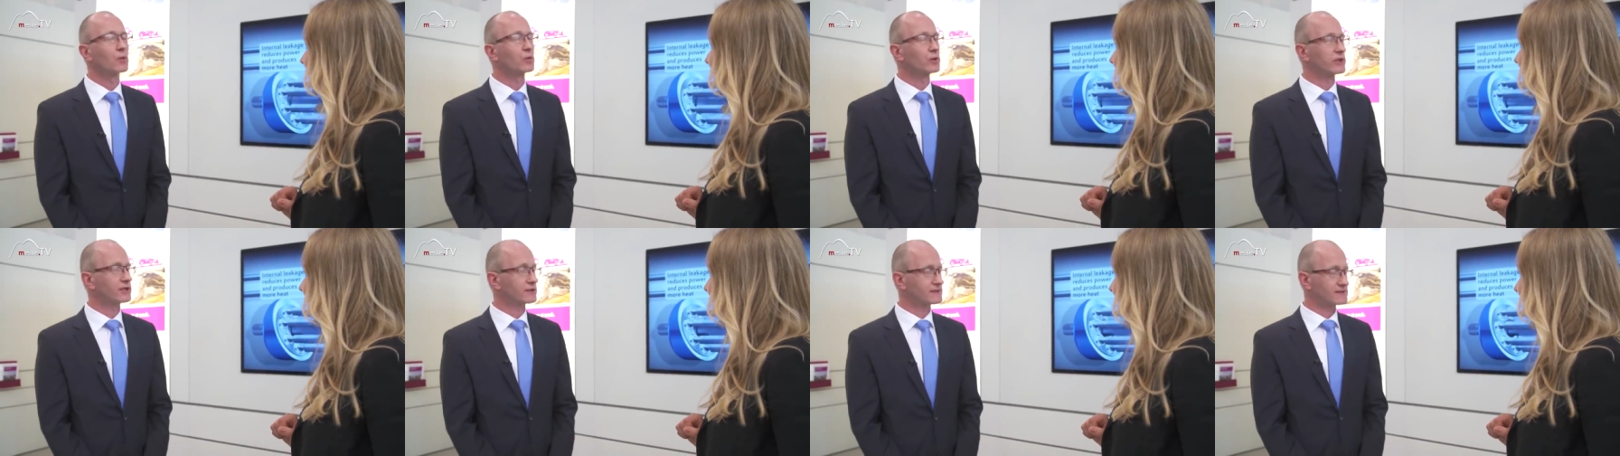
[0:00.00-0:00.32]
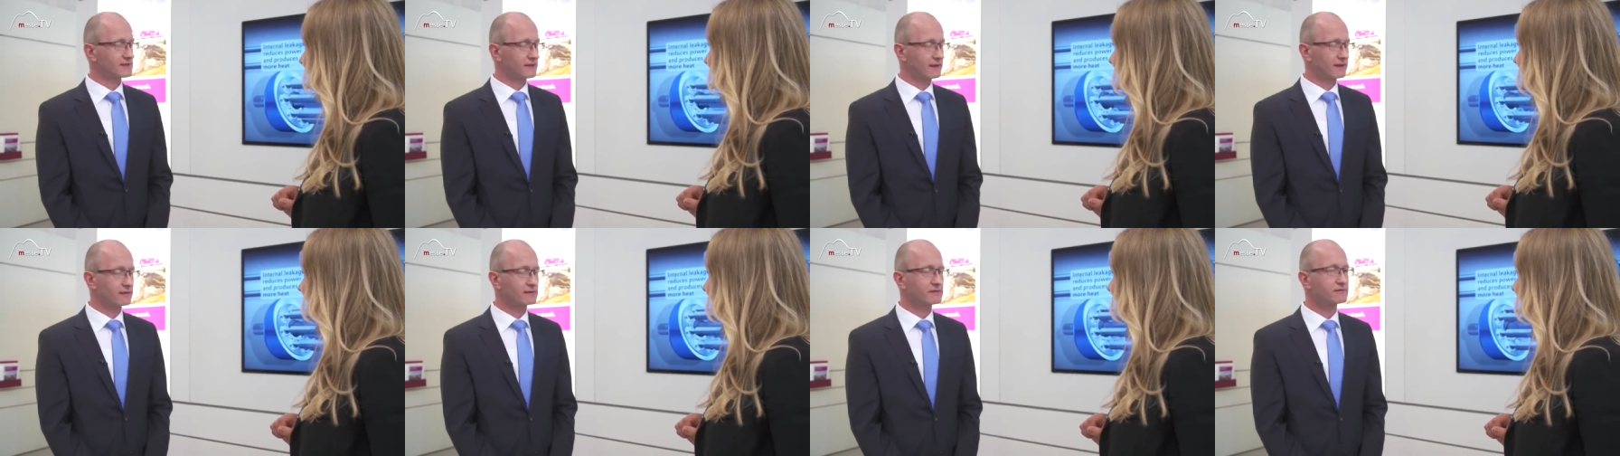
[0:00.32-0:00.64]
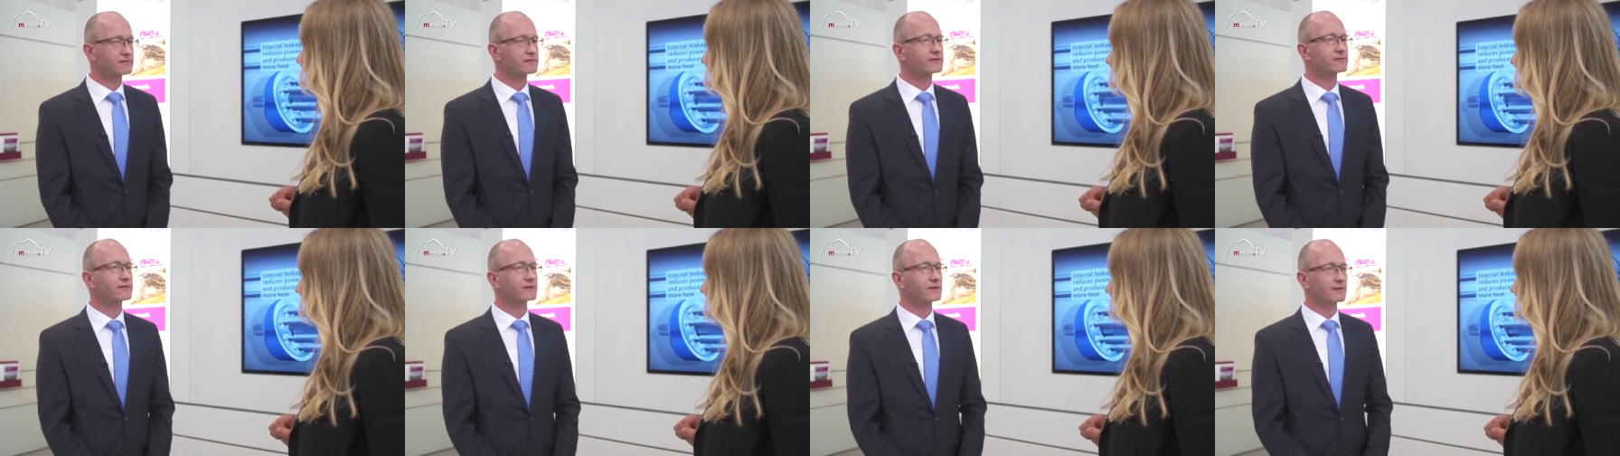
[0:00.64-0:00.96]
We
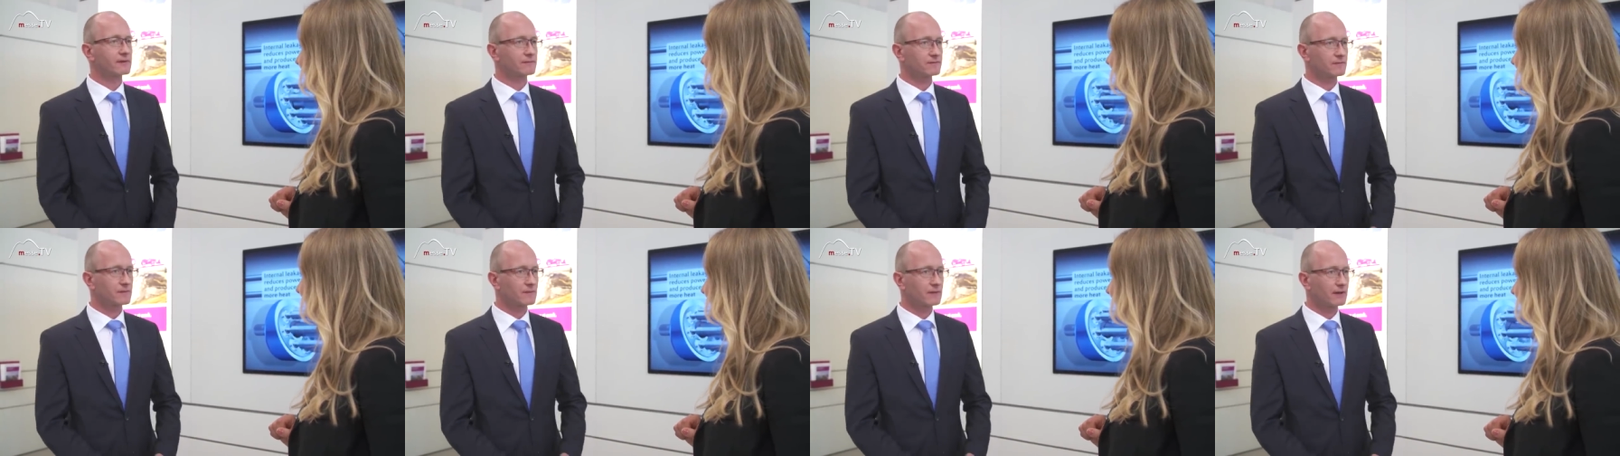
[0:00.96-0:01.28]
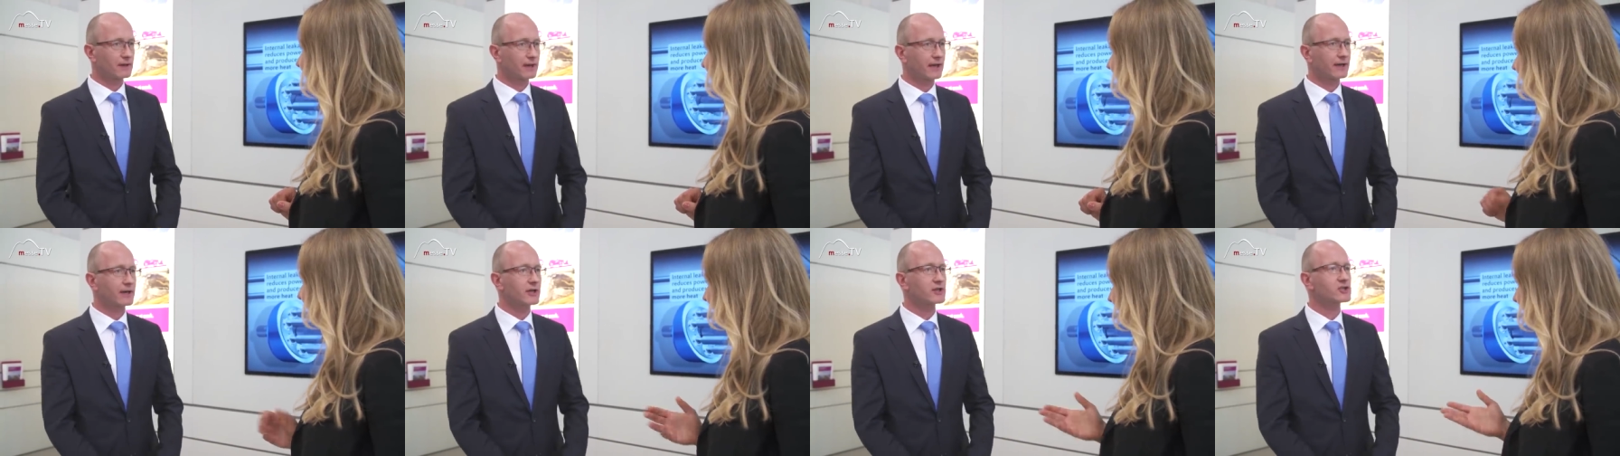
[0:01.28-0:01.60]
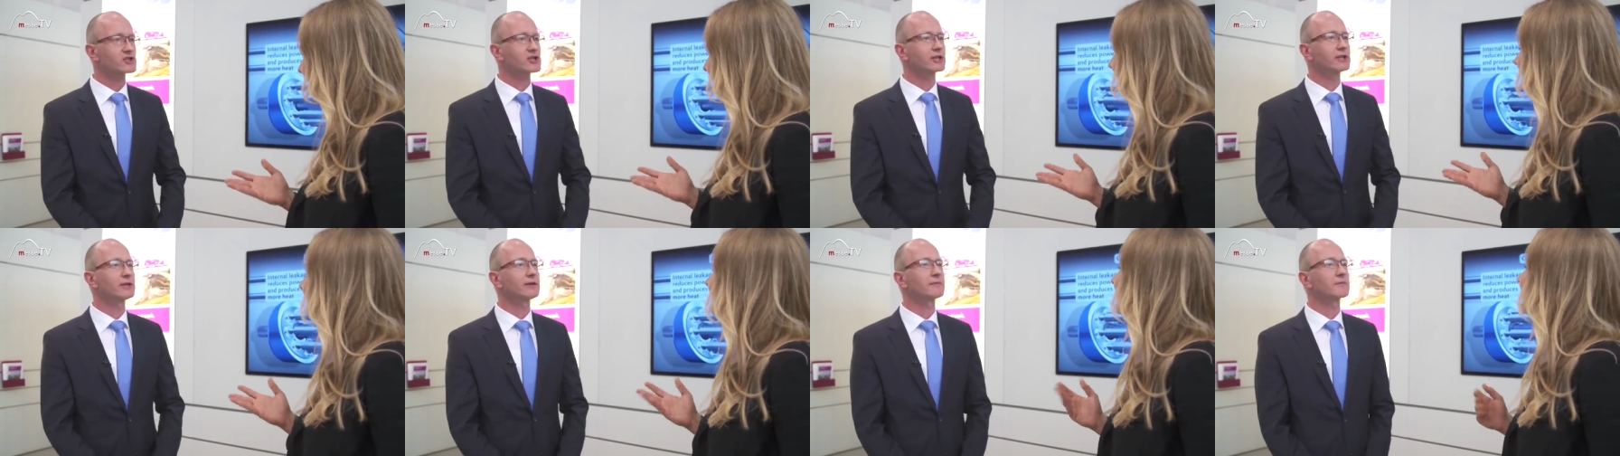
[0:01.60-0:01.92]
save
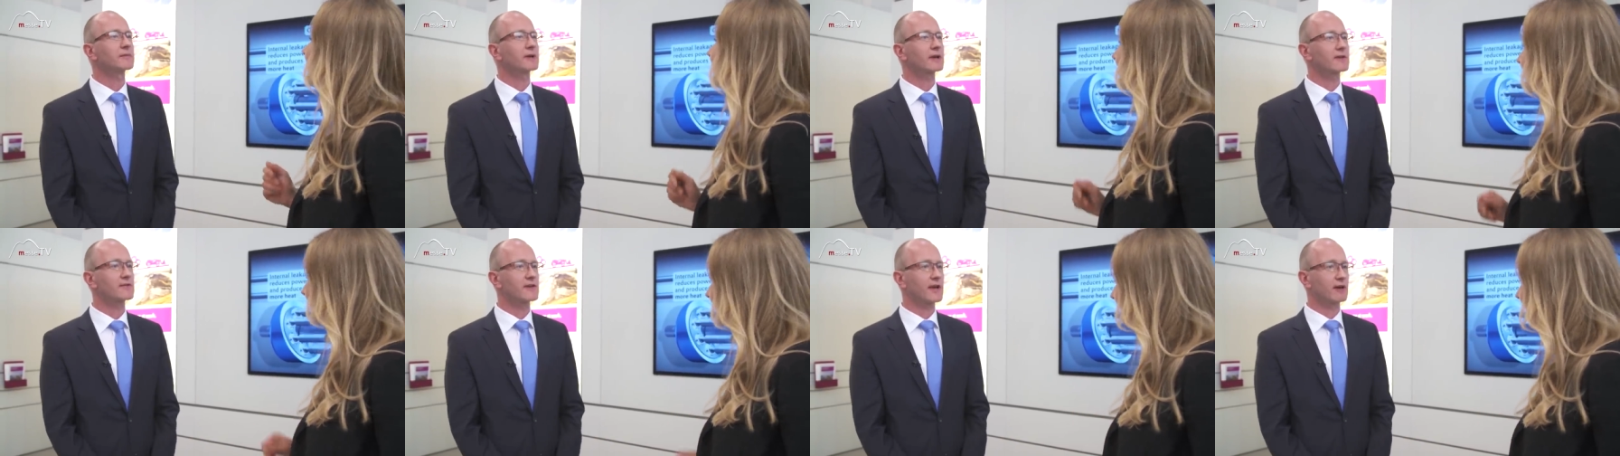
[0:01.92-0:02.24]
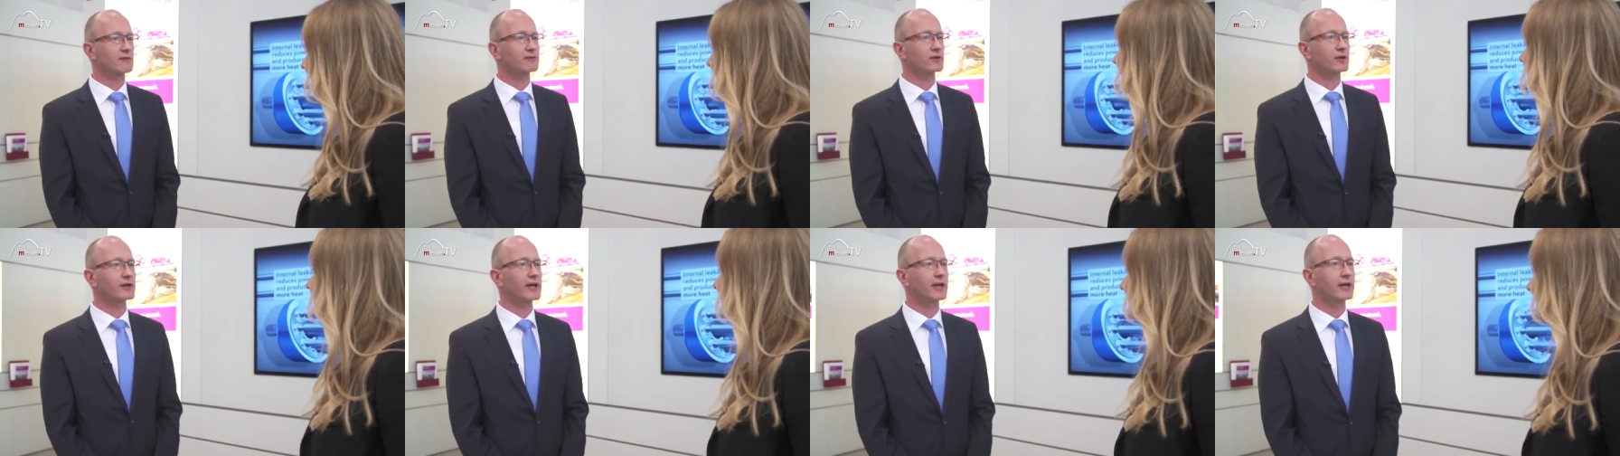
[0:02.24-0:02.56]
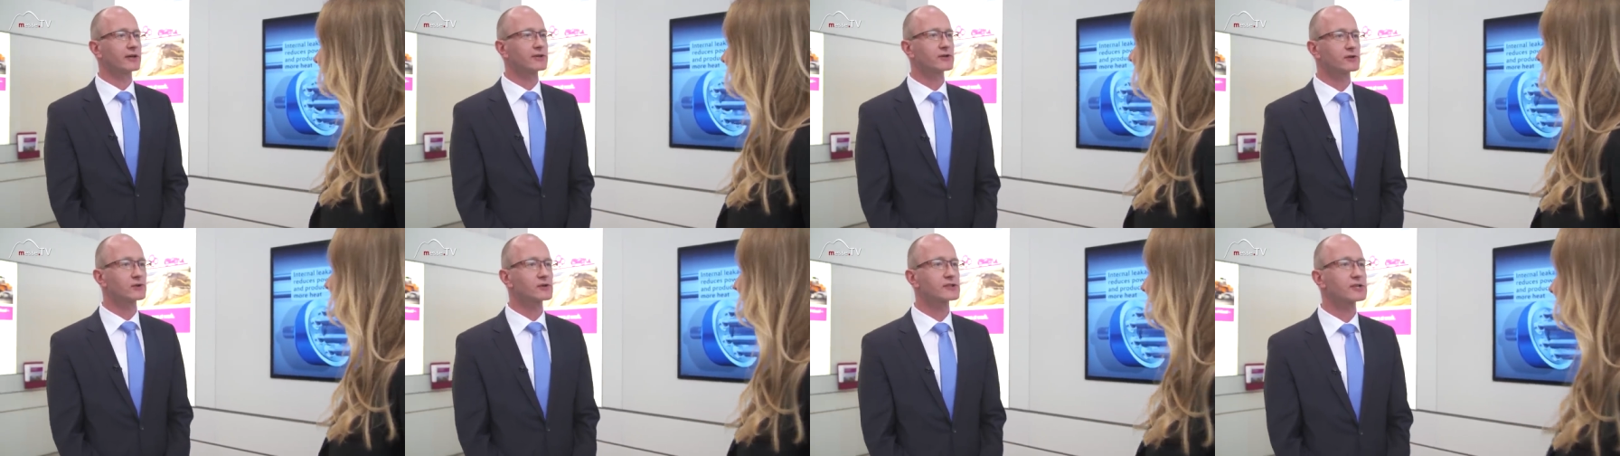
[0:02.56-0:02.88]
energy and therefore
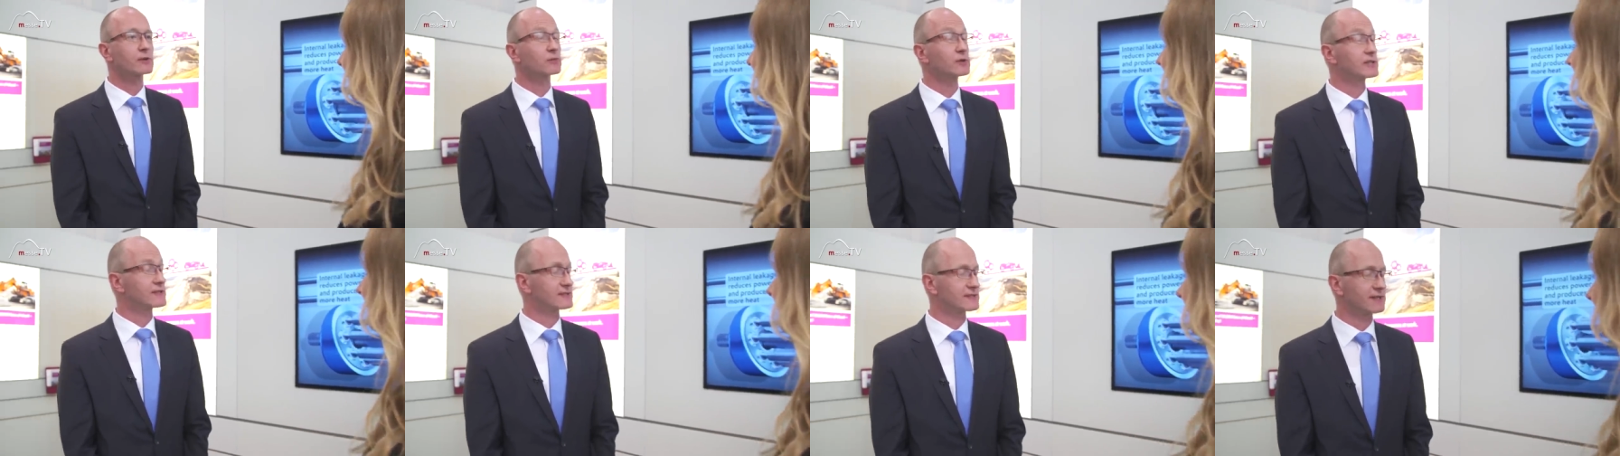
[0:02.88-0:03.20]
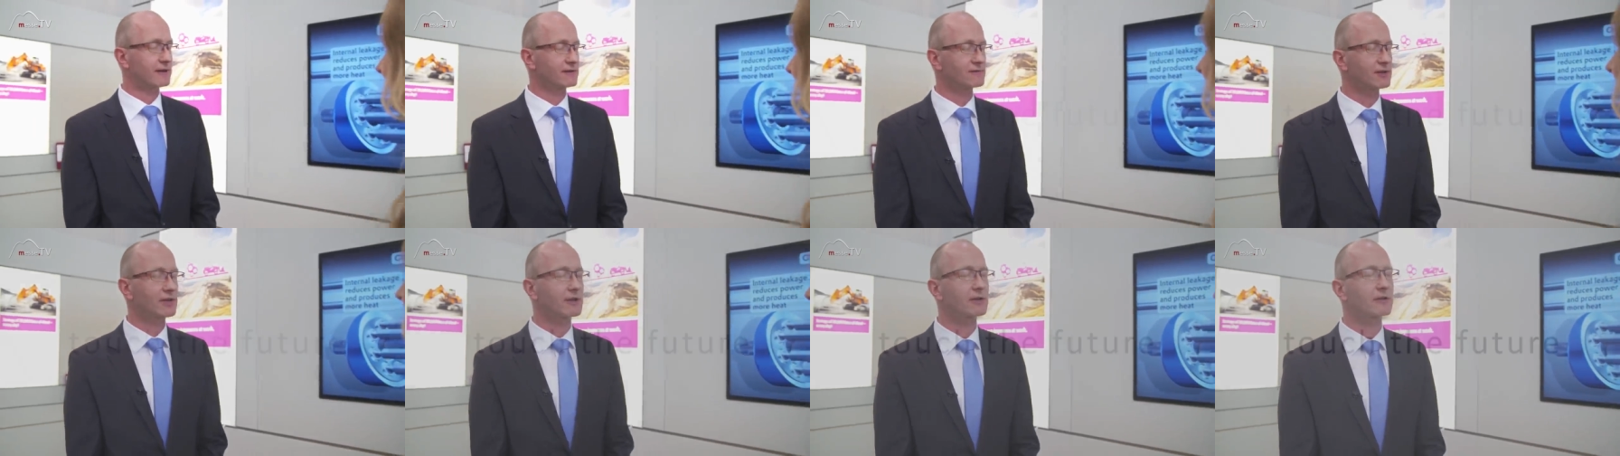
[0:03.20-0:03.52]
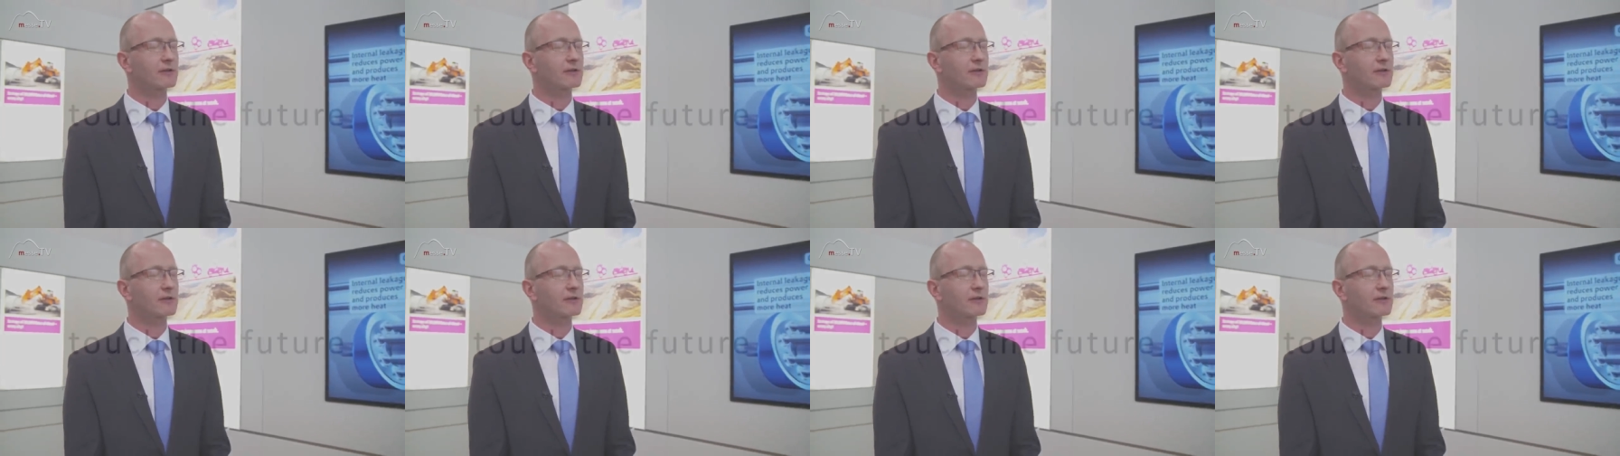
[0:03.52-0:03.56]
the end user will save a